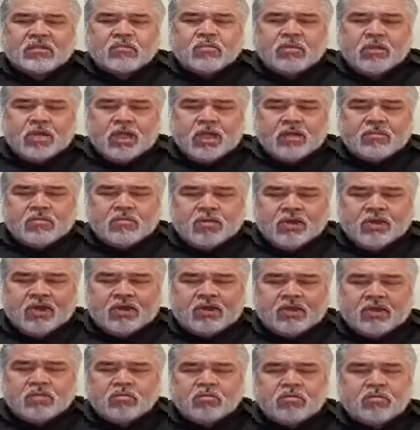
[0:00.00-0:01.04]
I pray that
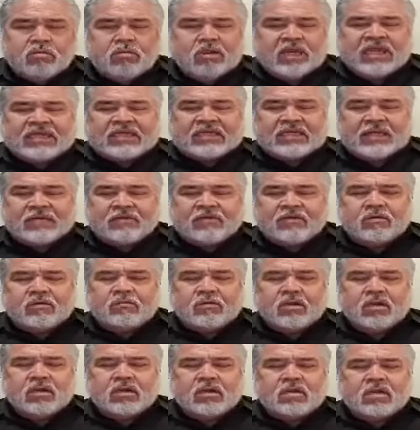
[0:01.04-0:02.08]
you bless everybody
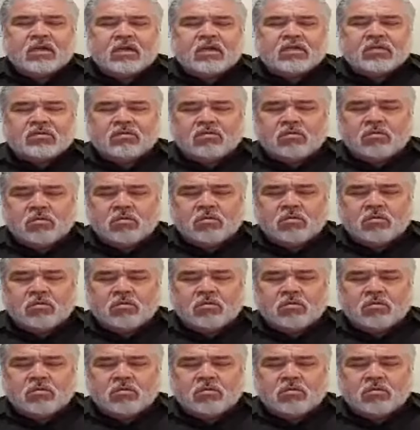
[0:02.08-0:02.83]
that is going to watch